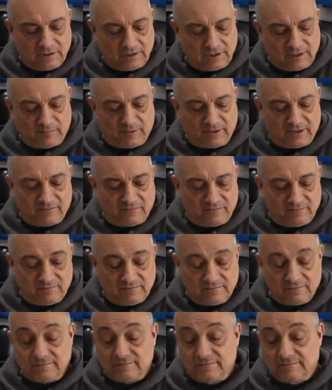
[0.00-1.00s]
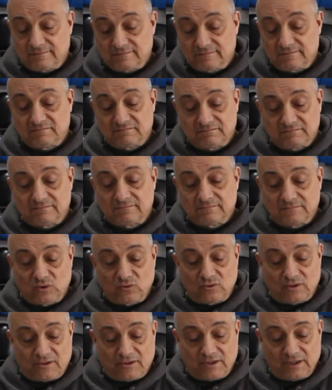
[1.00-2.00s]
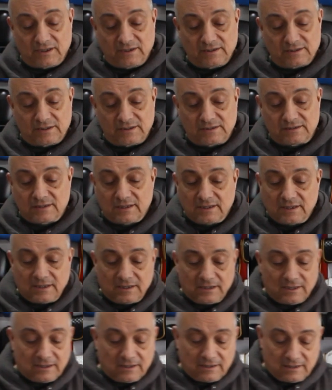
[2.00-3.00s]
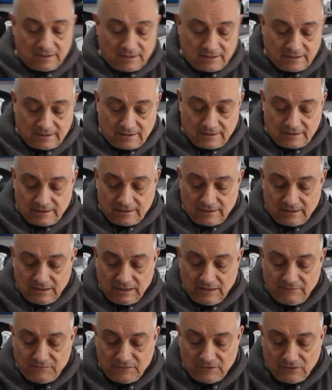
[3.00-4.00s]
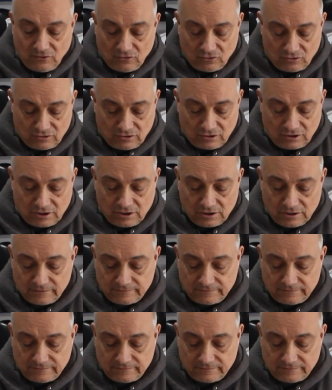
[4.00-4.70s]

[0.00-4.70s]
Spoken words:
apart from other things, is if you look